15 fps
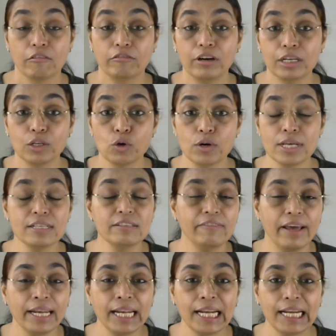Virgo is
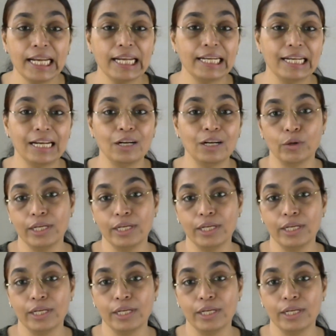very detail